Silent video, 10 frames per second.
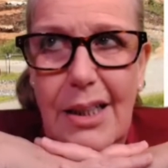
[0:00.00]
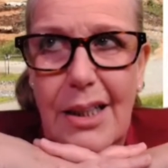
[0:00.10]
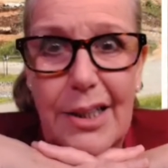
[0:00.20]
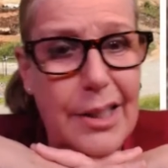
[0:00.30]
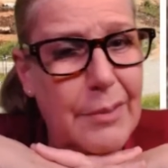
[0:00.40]

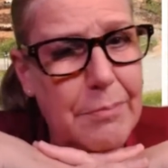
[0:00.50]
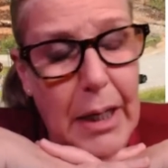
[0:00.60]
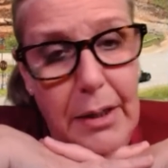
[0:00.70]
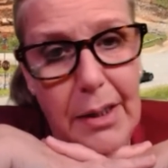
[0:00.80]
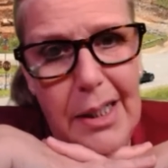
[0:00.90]
the
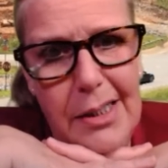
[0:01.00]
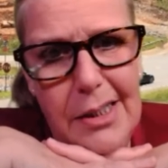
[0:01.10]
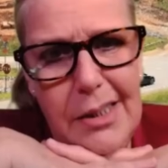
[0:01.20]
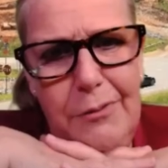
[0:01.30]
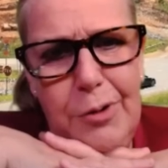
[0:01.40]
amount of cases
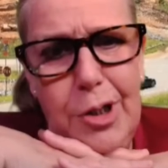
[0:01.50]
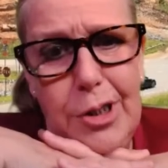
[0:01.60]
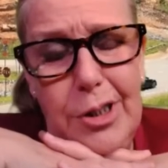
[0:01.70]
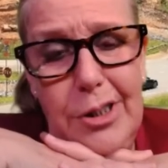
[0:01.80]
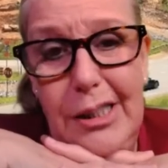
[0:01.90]
I've
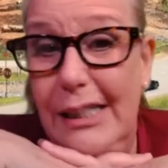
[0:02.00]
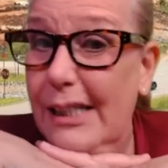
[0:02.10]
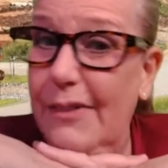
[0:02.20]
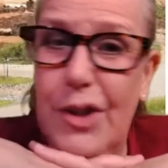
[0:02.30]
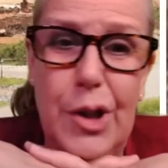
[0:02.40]
worked that
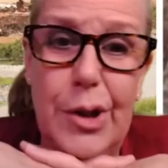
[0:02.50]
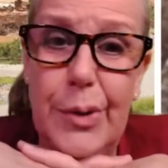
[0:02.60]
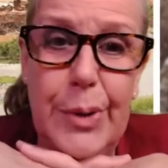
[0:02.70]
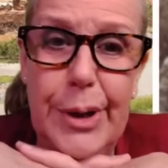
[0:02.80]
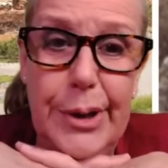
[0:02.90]
never go
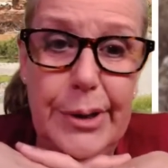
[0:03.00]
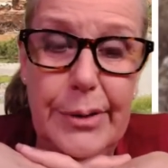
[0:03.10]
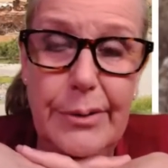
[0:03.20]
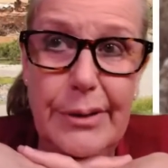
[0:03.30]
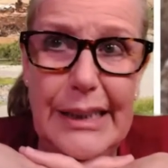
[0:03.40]
anywhere,
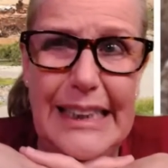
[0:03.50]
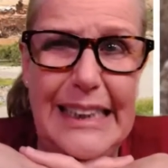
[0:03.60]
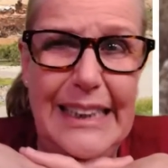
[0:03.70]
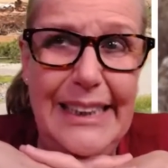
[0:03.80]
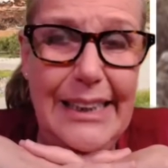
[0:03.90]
that
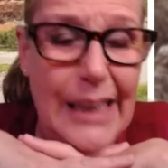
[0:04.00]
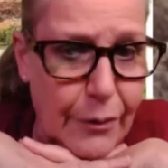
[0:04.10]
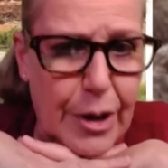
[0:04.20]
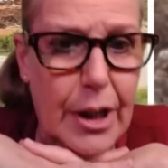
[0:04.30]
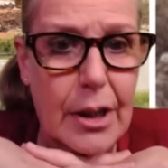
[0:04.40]
never
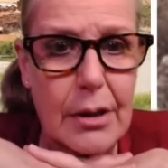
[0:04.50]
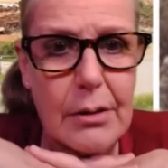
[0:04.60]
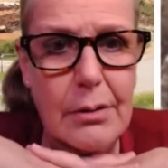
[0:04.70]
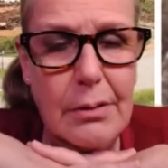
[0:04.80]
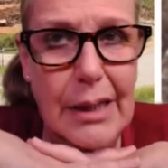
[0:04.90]
get
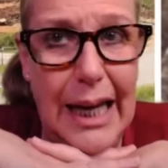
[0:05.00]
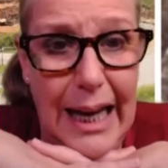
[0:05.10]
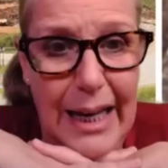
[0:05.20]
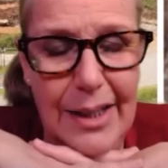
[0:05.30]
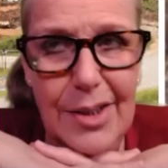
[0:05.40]

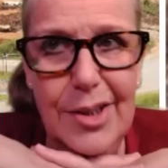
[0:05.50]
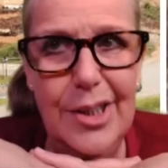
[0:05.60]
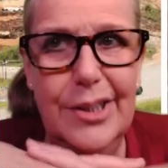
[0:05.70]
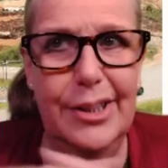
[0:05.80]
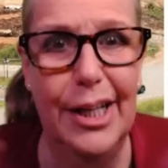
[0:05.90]

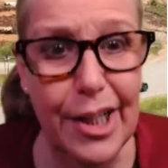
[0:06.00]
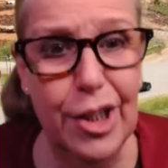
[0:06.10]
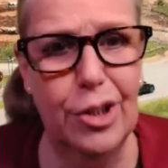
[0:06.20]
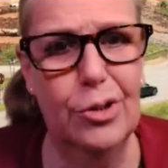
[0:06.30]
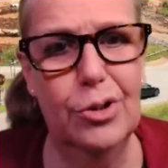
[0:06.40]
any
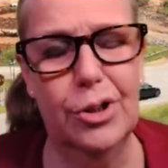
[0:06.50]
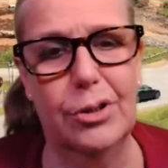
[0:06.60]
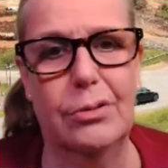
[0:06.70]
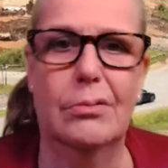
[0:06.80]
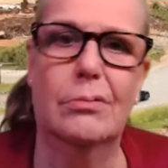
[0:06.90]
conclusion
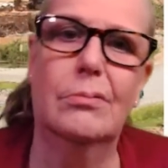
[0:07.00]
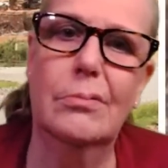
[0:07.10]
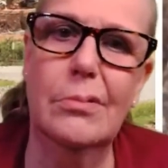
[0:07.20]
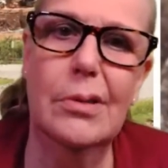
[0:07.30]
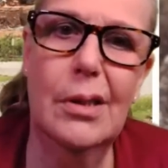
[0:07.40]

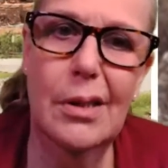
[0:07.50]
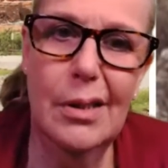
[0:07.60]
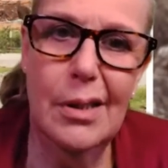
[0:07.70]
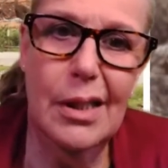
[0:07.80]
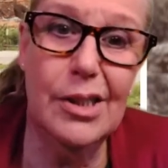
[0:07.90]

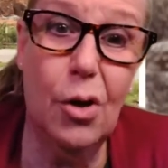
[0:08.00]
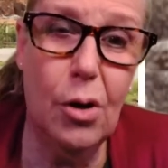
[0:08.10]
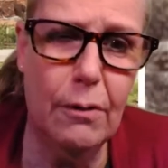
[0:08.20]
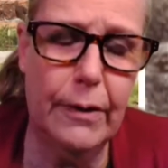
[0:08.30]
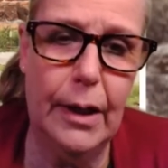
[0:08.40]
it's
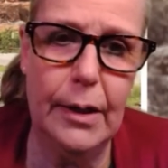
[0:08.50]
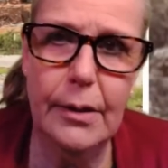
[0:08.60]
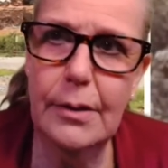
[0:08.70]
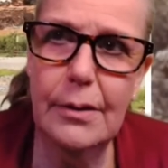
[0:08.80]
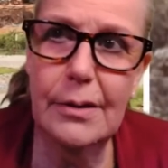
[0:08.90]
horrifying.
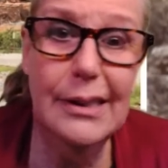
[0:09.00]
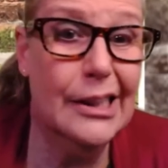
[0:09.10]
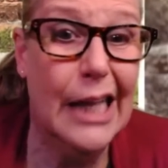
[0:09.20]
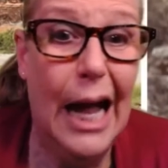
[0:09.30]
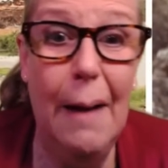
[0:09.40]
It's
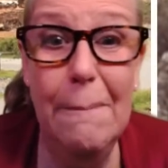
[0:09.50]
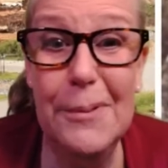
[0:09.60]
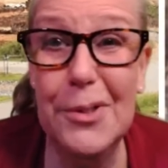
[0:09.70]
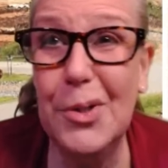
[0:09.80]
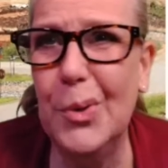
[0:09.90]

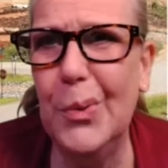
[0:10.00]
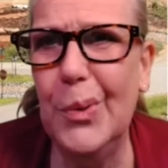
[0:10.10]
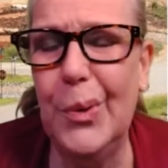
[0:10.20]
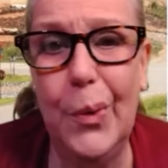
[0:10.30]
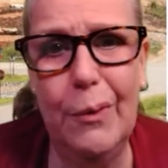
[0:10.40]
absolutely
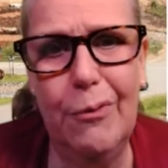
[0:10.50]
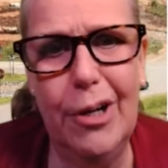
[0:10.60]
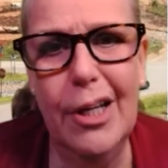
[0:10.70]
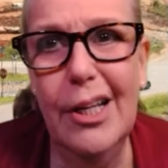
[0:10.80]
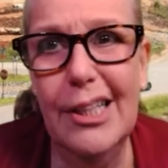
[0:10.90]
horrifying.
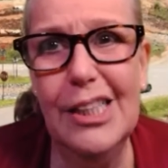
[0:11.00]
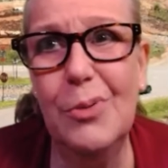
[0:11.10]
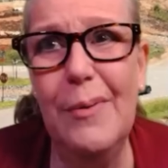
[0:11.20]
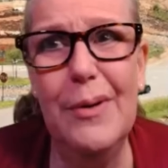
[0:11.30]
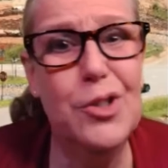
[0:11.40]
That's why
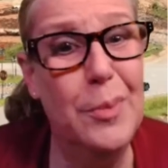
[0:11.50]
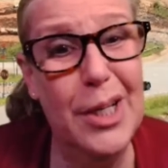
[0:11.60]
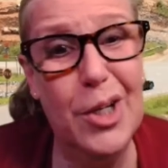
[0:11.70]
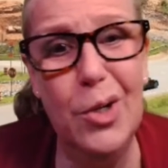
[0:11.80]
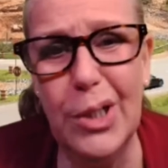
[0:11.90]
we have so many
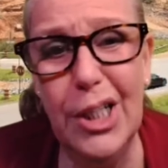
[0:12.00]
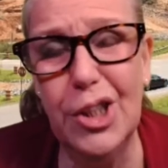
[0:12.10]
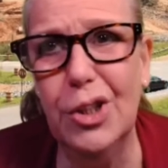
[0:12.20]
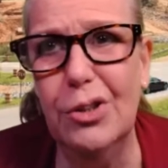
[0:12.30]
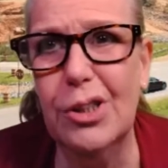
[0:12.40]
cold case
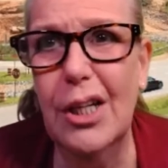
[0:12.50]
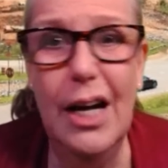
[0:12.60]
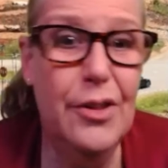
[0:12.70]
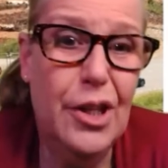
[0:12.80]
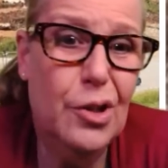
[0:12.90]
shows. I
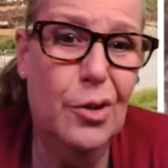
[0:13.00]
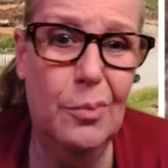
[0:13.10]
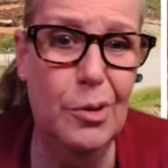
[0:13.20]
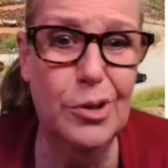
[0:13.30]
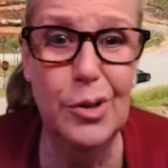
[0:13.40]
think they're all
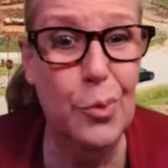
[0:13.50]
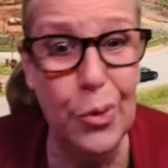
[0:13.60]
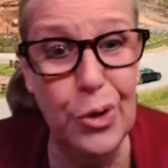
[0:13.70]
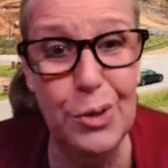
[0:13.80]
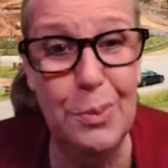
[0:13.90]
mostly worthless.